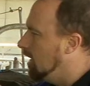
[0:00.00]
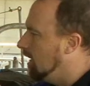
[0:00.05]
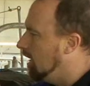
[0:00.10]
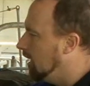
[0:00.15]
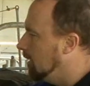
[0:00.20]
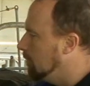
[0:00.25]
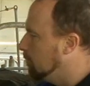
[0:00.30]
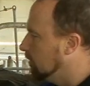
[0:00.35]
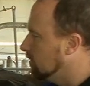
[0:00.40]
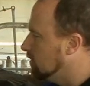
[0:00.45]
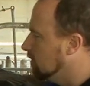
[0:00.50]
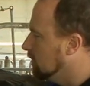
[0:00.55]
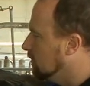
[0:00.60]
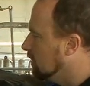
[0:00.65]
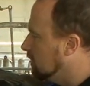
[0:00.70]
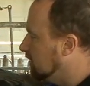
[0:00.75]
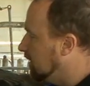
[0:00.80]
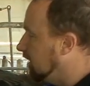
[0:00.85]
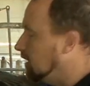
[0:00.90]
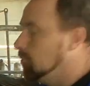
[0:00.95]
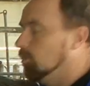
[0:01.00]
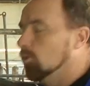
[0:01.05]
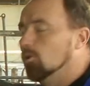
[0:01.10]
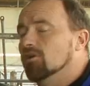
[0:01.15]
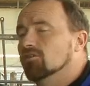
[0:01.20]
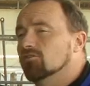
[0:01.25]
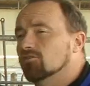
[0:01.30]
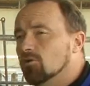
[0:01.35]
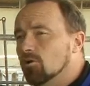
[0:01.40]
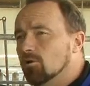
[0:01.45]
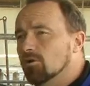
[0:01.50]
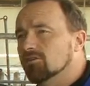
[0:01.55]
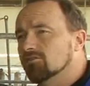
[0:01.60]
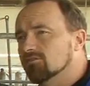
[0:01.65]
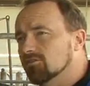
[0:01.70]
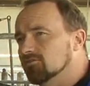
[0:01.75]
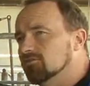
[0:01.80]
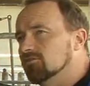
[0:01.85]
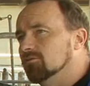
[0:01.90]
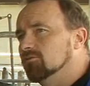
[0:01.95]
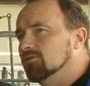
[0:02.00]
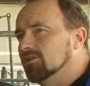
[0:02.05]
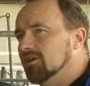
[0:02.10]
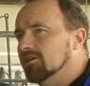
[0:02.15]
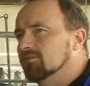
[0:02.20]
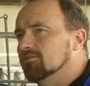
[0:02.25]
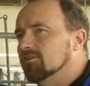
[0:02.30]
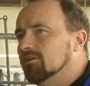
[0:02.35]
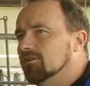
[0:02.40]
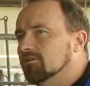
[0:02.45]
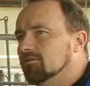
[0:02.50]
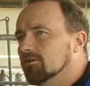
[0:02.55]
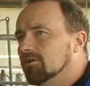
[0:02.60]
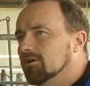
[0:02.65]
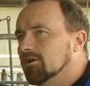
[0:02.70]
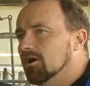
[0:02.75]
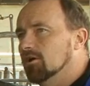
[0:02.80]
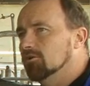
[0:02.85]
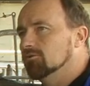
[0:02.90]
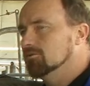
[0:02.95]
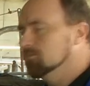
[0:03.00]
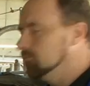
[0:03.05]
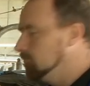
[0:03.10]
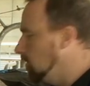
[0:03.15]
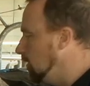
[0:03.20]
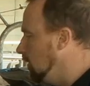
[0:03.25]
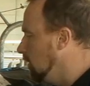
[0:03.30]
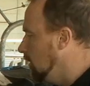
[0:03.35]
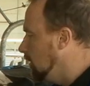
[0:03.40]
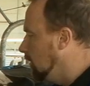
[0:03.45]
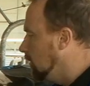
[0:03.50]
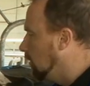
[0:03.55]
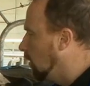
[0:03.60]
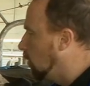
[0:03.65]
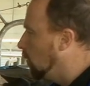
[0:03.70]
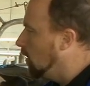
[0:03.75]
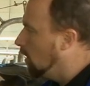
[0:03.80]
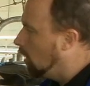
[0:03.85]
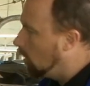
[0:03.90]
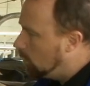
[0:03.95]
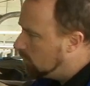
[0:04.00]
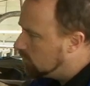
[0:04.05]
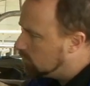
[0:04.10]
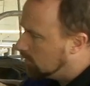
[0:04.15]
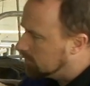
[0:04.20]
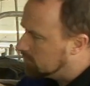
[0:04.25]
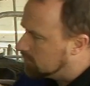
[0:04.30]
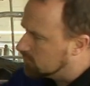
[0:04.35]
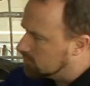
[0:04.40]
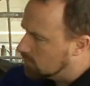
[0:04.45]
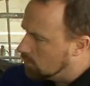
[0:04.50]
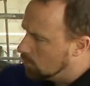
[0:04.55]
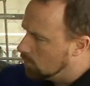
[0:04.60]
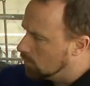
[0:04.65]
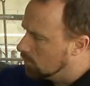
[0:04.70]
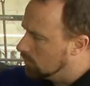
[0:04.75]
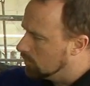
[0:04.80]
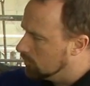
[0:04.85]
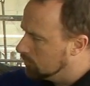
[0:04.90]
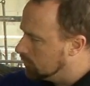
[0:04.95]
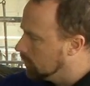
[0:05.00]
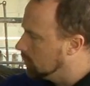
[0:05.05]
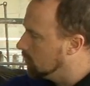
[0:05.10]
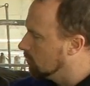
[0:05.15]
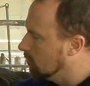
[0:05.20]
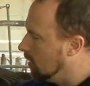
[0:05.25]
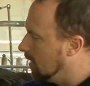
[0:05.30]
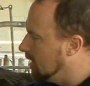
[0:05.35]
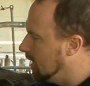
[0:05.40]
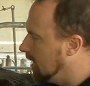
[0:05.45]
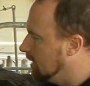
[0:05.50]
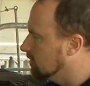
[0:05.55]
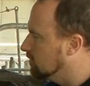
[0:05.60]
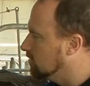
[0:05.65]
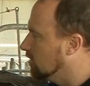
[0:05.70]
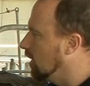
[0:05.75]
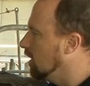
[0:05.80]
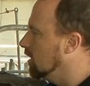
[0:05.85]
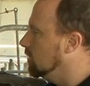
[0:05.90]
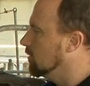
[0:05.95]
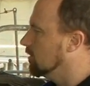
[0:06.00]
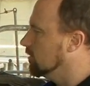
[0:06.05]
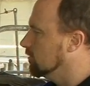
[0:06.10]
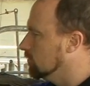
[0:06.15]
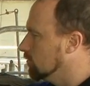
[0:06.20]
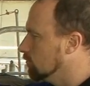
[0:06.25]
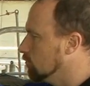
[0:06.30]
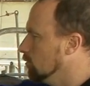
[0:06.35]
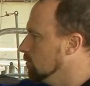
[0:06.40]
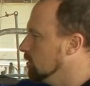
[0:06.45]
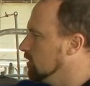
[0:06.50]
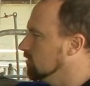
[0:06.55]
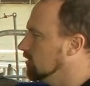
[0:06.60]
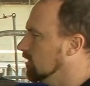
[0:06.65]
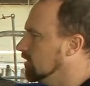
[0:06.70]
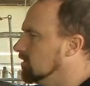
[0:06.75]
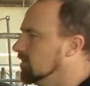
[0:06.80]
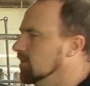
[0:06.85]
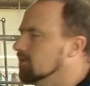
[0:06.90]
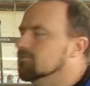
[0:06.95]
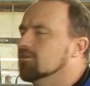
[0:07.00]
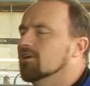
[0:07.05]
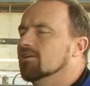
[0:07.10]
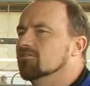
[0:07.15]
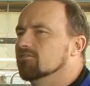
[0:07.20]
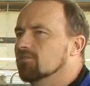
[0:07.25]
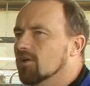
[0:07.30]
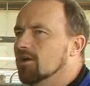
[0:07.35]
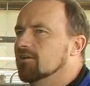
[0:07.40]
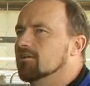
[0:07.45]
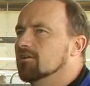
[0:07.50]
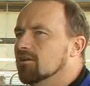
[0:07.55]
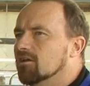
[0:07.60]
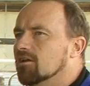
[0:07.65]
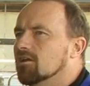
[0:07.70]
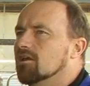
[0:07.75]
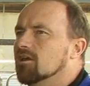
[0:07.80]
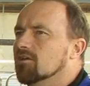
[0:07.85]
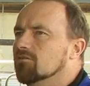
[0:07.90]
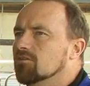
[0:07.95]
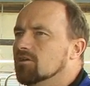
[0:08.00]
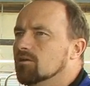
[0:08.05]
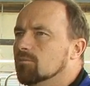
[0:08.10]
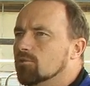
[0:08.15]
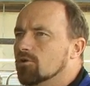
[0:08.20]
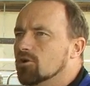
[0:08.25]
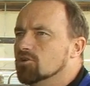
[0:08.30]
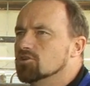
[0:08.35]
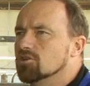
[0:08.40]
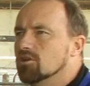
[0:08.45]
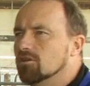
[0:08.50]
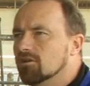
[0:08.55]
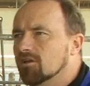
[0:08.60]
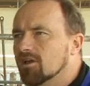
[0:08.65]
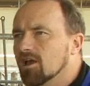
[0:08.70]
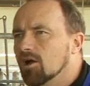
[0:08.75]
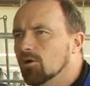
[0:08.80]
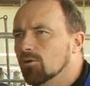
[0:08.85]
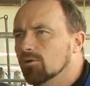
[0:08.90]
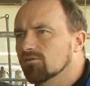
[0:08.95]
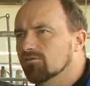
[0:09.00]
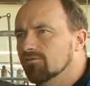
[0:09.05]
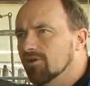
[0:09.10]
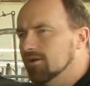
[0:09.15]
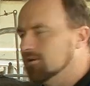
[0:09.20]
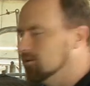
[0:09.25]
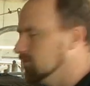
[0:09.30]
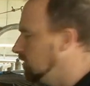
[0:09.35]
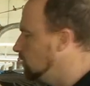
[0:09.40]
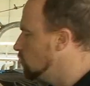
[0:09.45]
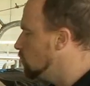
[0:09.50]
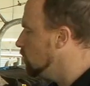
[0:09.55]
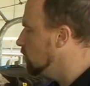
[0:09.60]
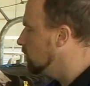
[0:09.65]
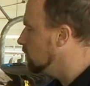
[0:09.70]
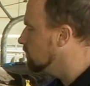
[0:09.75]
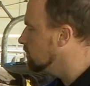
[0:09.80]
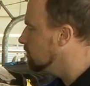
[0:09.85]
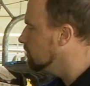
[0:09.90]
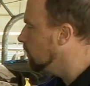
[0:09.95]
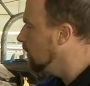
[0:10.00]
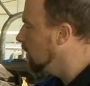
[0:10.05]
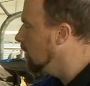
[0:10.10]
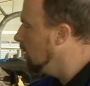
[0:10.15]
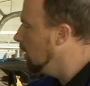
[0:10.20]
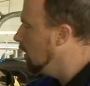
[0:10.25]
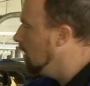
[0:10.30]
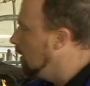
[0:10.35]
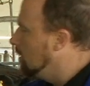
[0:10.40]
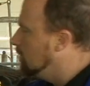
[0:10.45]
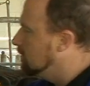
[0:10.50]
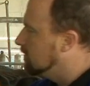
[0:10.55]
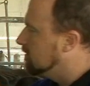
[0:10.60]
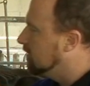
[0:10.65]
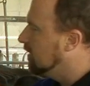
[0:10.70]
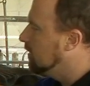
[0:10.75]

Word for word: um, but the 10-point scoring system takes that into account. Now we always want to score from the right hand side because the rumen is on the left hand side and it can give the impression that the cow is fatter than she is. The